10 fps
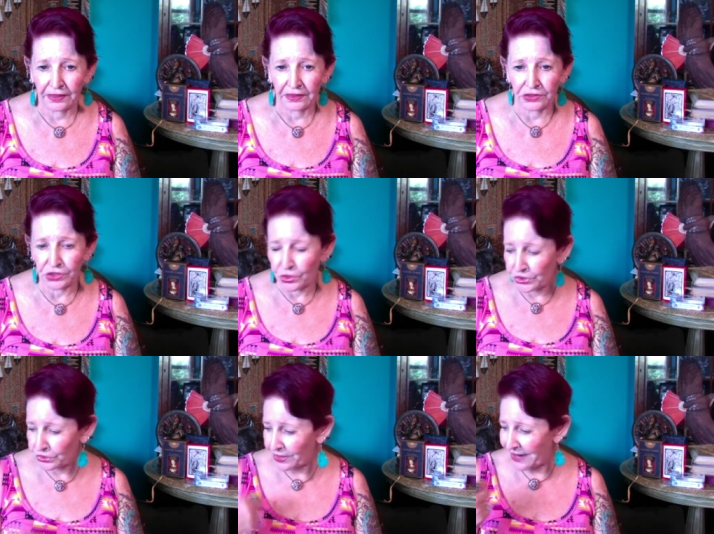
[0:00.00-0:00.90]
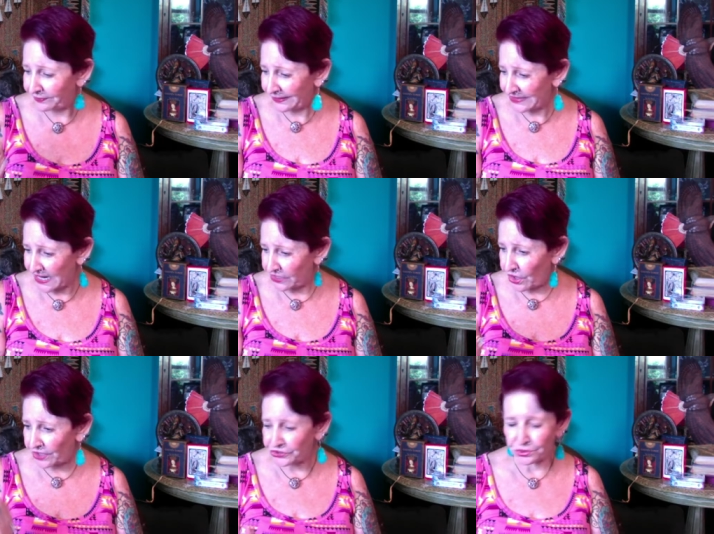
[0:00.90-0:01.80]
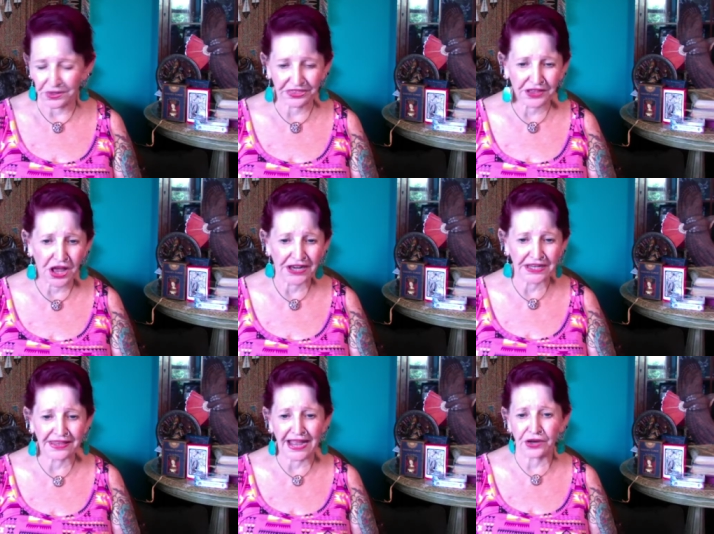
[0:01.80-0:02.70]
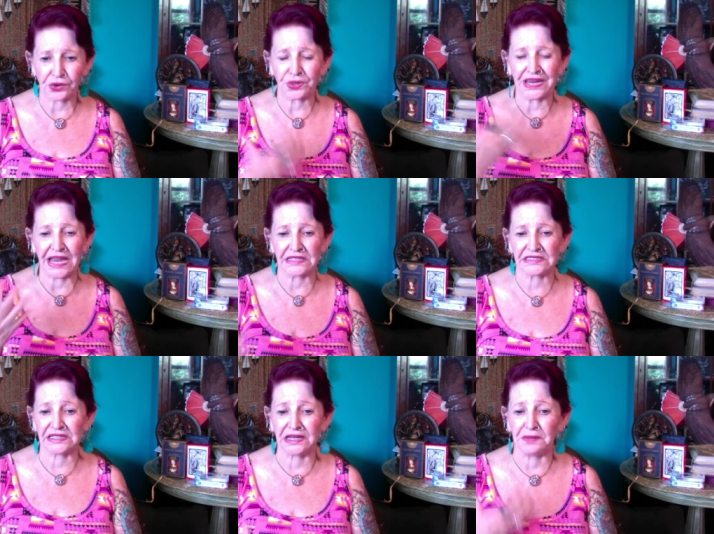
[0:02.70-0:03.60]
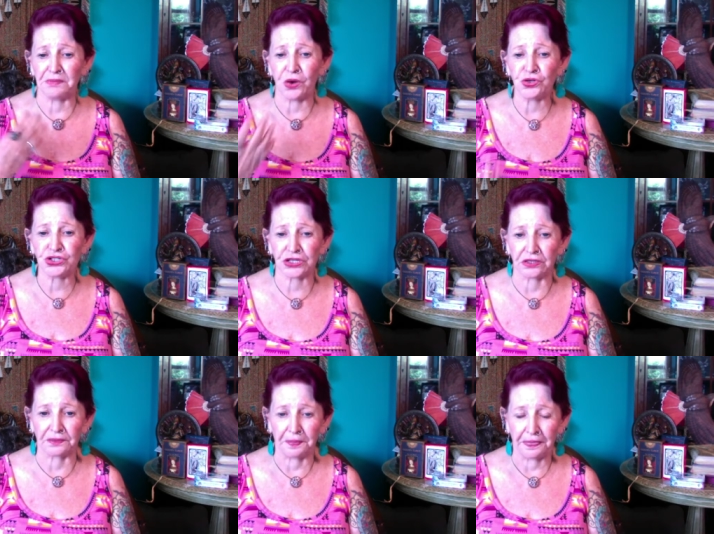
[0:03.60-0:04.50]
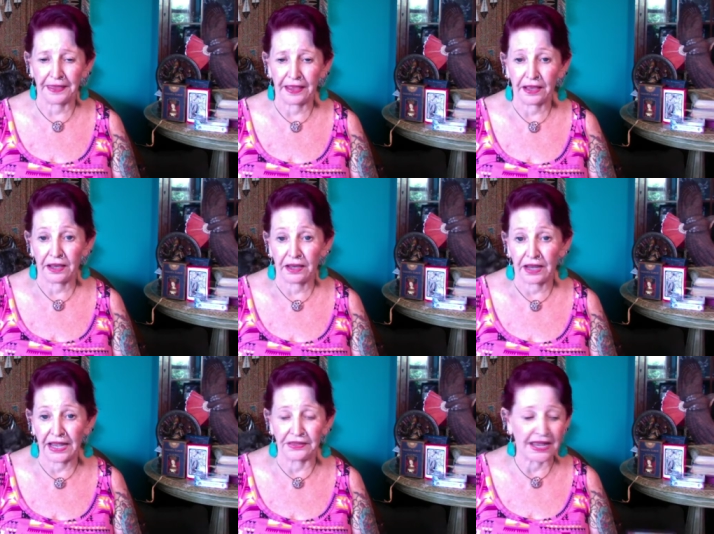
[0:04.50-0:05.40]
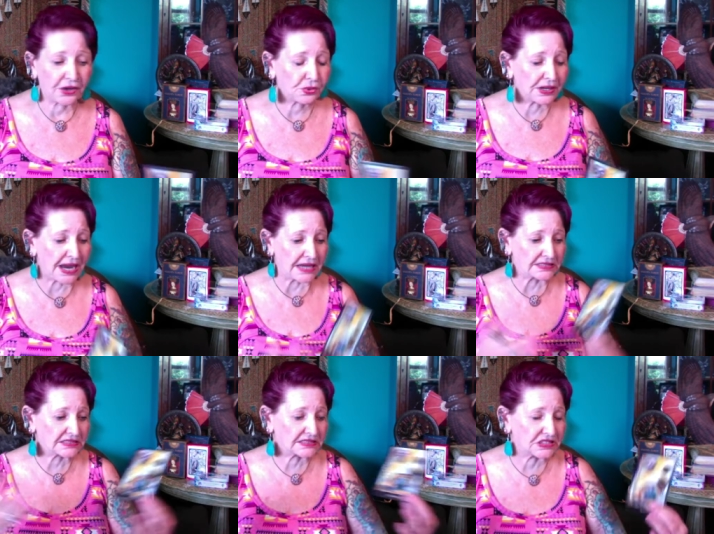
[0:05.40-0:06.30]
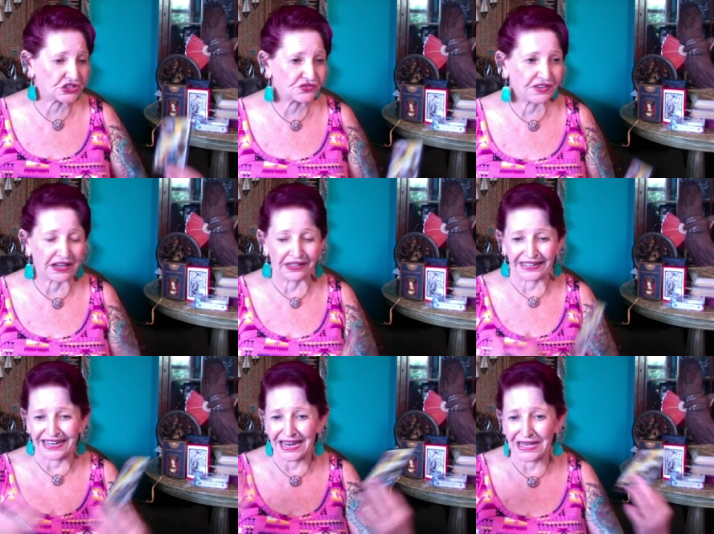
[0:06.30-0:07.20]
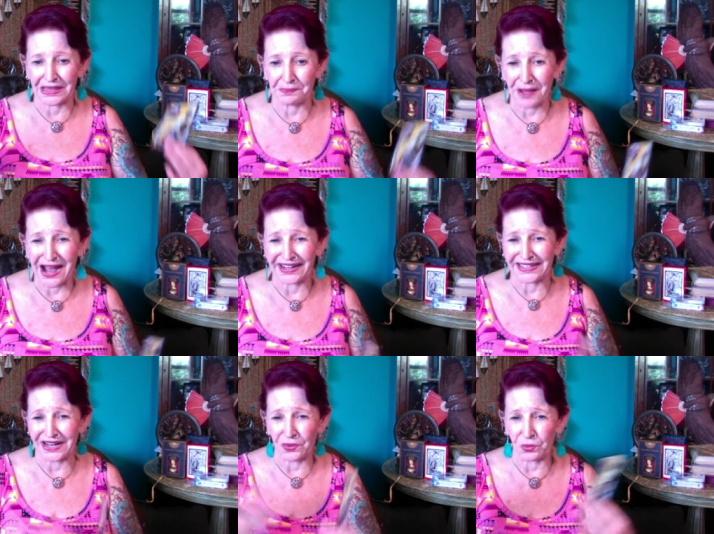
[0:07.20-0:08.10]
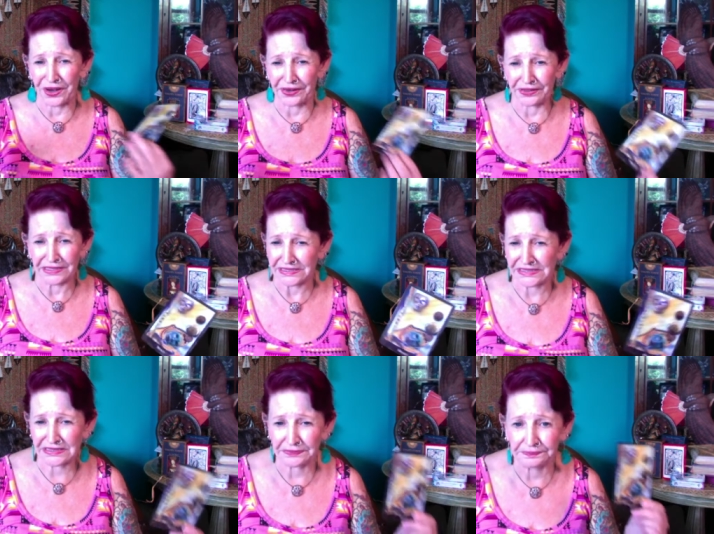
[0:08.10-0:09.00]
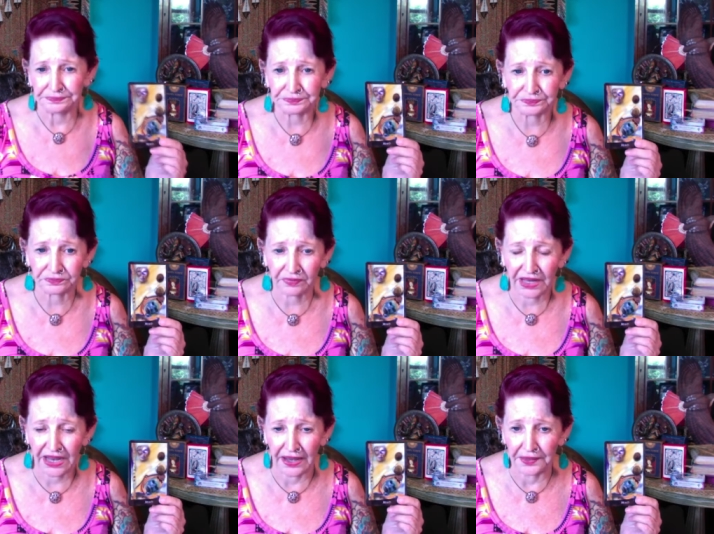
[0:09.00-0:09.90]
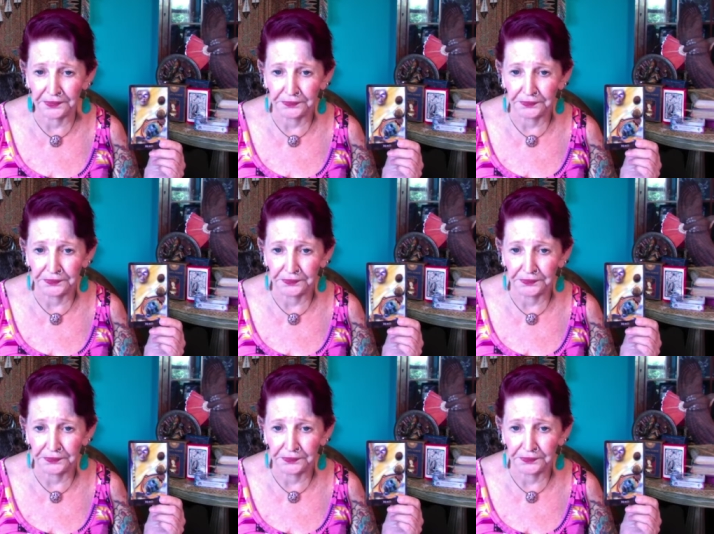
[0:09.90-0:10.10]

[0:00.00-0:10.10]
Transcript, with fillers: You know, you gravitate onto a thought, and that creates an emotion, and that creates this feeling in the body awareness. Okay.